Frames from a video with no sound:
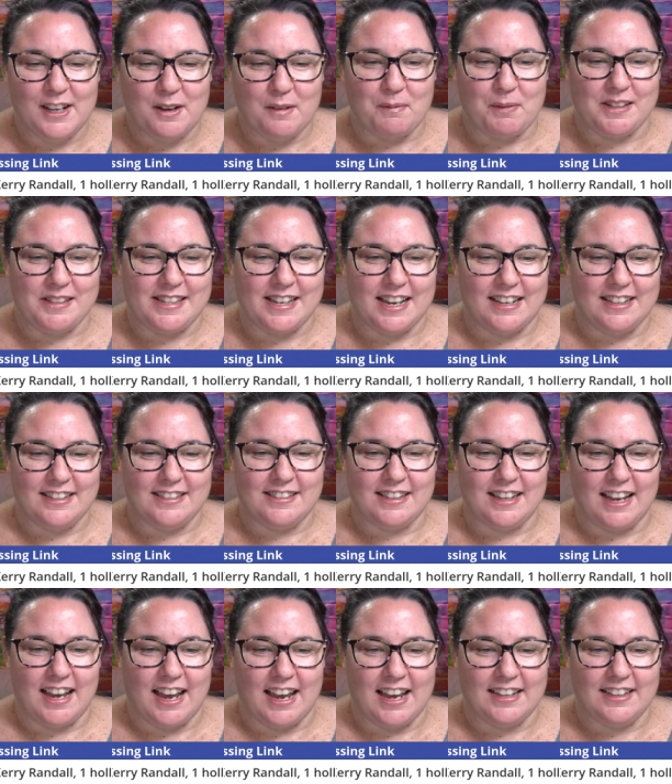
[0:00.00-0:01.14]
Pretend it's a
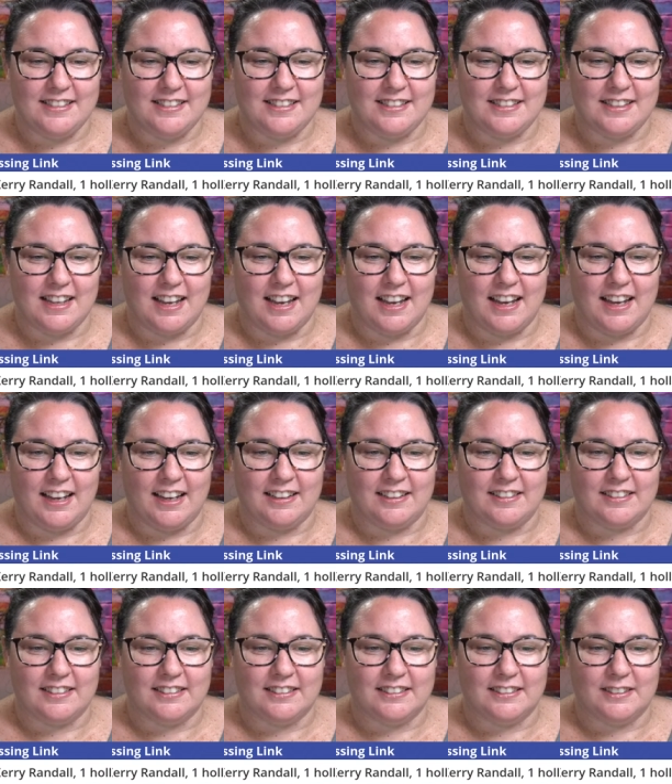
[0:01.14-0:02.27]
headset.
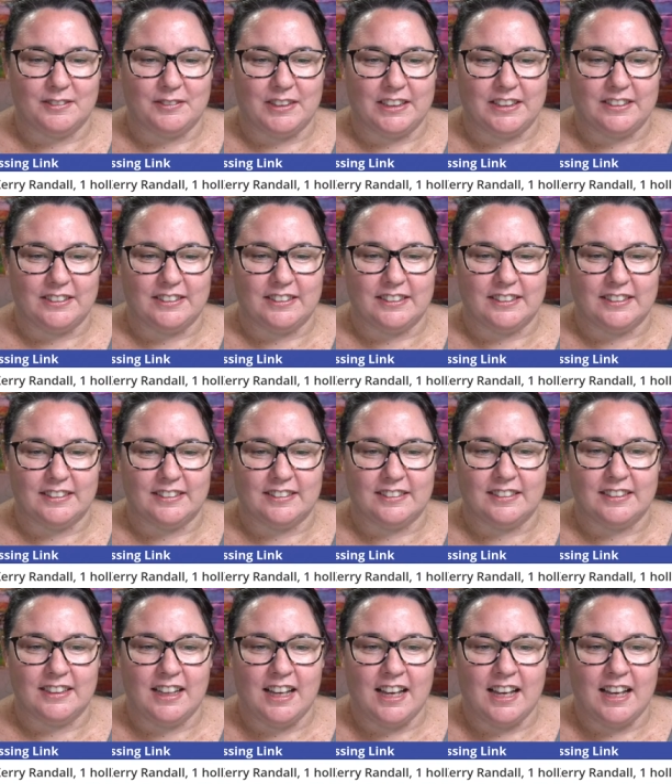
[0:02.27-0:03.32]
Oh my goodness.